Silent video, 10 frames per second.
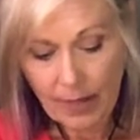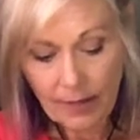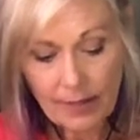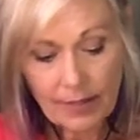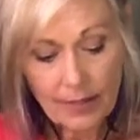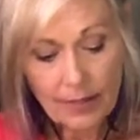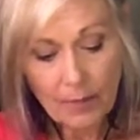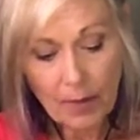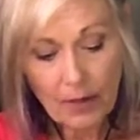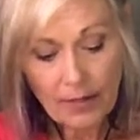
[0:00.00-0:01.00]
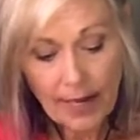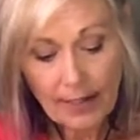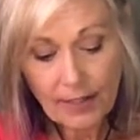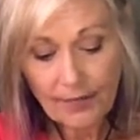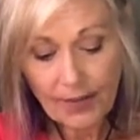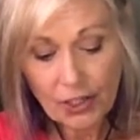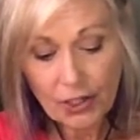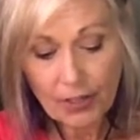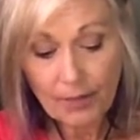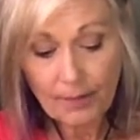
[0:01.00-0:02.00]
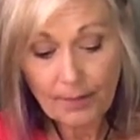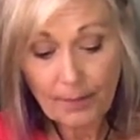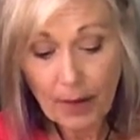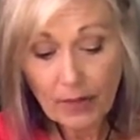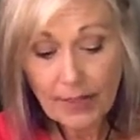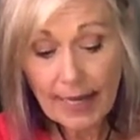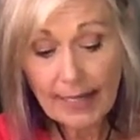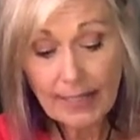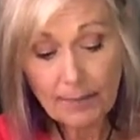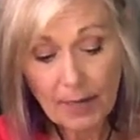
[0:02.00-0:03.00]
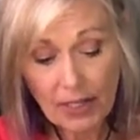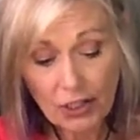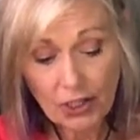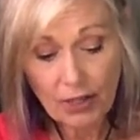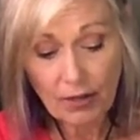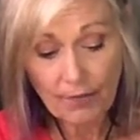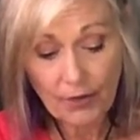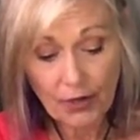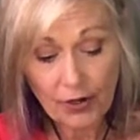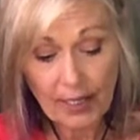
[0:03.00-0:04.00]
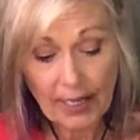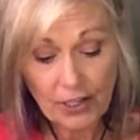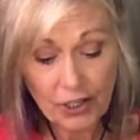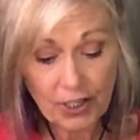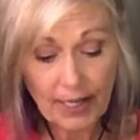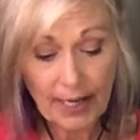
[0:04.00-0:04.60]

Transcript: This is a multi-dimensional variation,